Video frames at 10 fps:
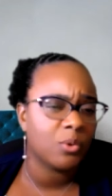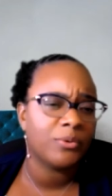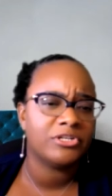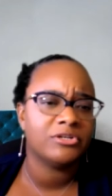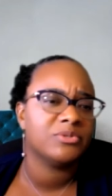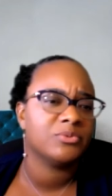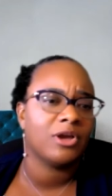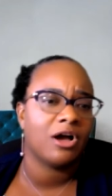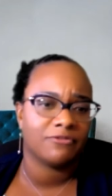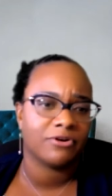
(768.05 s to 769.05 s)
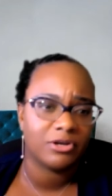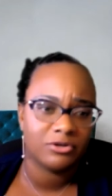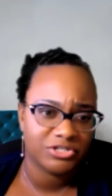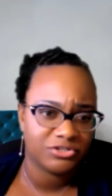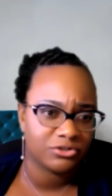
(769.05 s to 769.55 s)
what we do is we offer
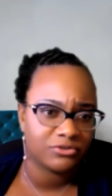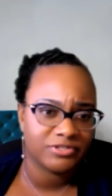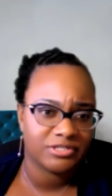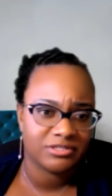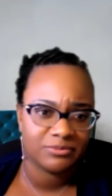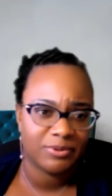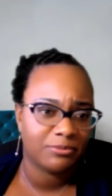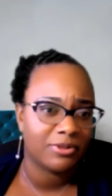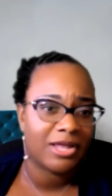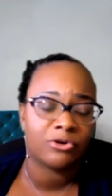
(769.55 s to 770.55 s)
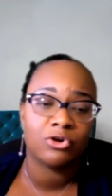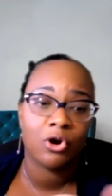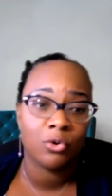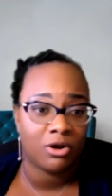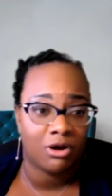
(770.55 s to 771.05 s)
coaching services to people at
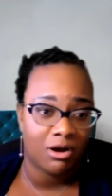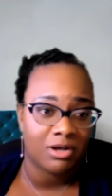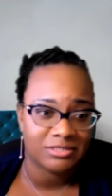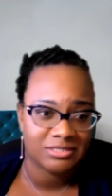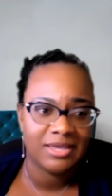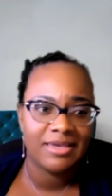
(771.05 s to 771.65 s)
no cost.